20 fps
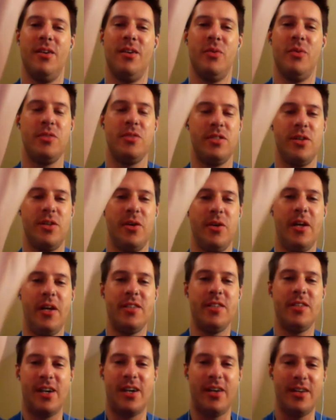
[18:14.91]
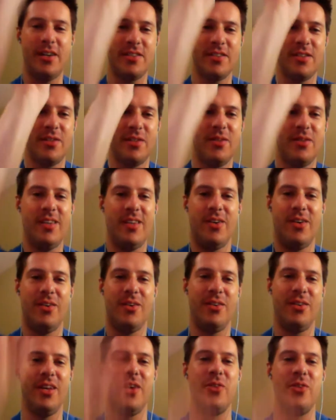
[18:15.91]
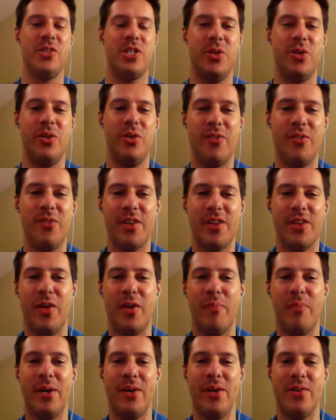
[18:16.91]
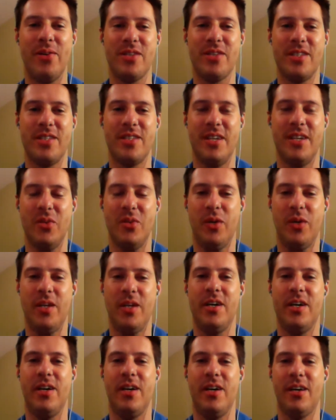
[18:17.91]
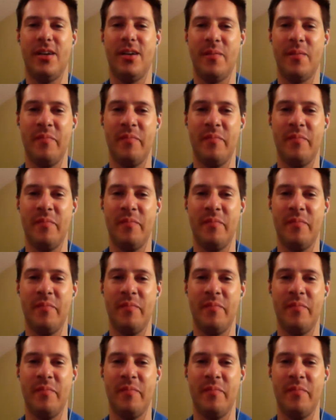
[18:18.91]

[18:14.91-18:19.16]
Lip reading: was it Tony Gonzalez who did the whole, shoot it over the goalpost because he didn't want to dunk?